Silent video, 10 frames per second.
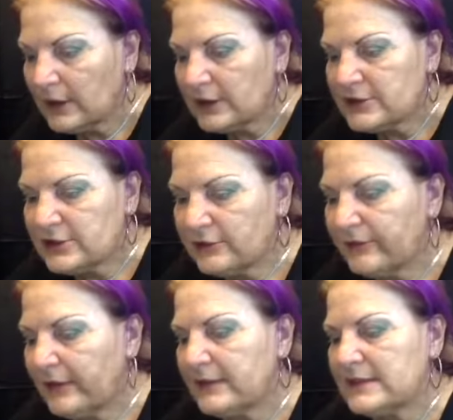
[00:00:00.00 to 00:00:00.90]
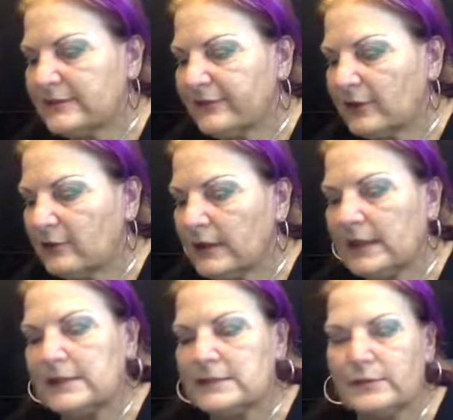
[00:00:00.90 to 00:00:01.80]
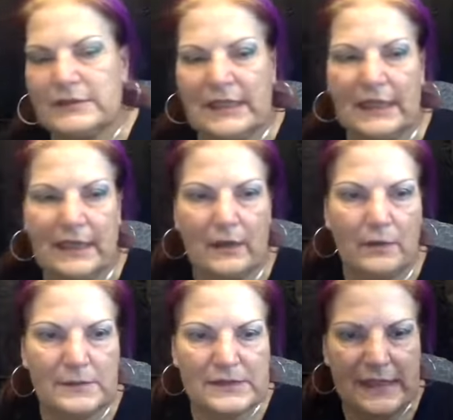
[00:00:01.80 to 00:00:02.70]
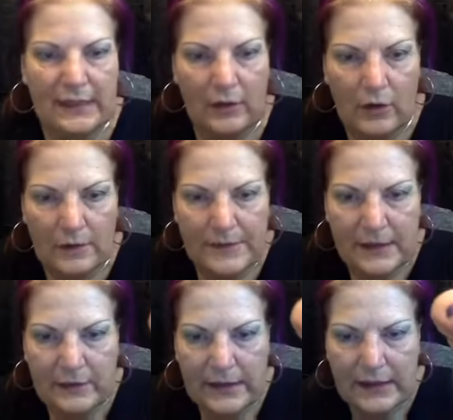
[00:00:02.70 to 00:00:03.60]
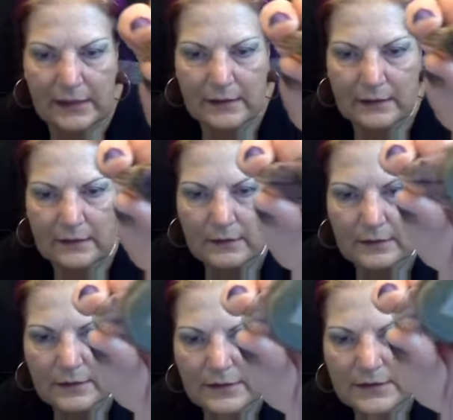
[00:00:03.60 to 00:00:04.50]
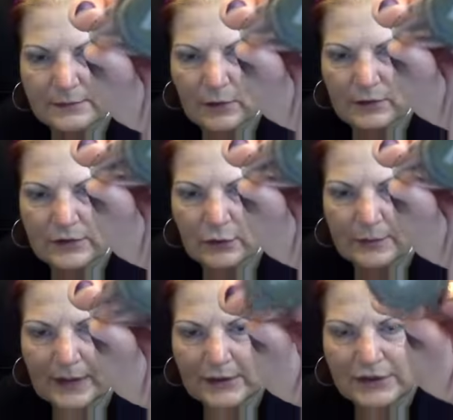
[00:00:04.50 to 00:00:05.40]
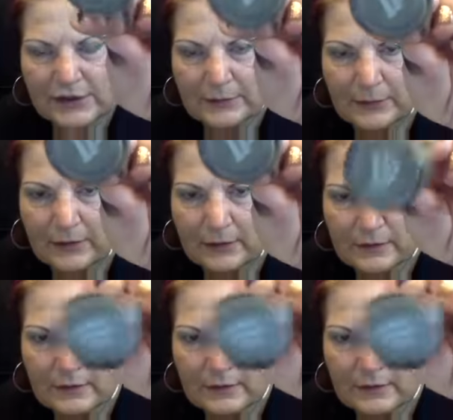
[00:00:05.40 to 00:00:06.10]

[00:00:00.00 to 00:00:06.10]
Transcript: two very different greens. We're taking almost like an army green, Smoke Topaz Shimmer,